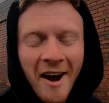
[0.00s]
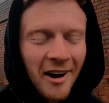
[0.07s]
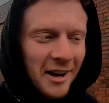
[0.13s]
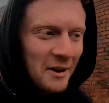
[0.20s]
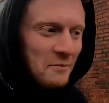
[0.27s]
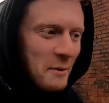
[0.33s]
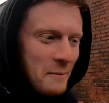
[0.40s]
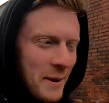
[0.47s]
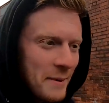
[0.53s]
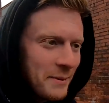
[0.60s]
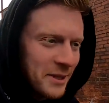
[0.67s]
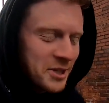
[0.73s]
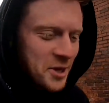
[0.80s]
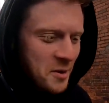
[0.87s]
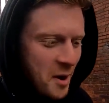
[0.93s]
I love when
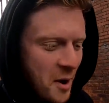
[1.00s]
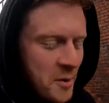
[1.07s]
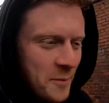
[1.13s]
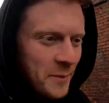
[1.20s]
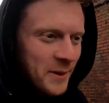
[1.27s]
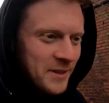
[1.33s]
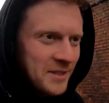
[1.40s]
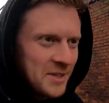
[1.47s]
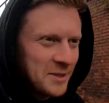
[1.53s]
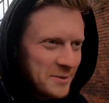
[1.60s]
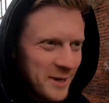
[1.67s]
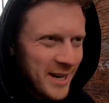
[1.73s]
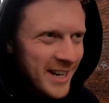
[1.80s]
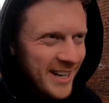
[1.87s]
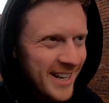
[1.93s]
people are so open
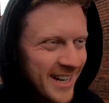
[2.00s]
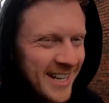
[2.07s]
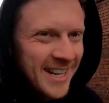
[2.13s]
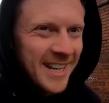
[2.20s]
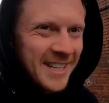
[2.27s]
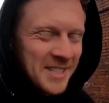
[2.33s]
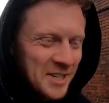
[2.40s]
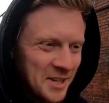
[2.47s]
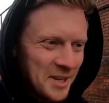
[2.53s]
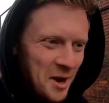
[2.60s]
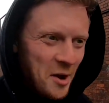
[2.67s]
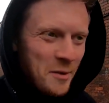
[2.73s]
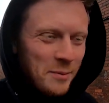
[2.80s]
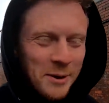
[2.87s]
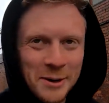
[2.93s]
to uh, to the
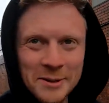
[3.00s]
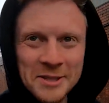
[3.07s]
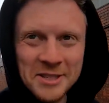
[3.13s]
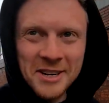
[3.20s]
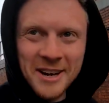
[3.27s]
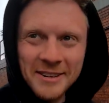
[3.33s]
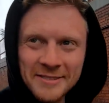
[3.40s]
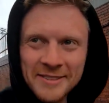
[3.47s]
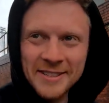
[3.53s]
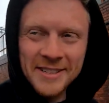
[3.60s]
GoPro and stuff.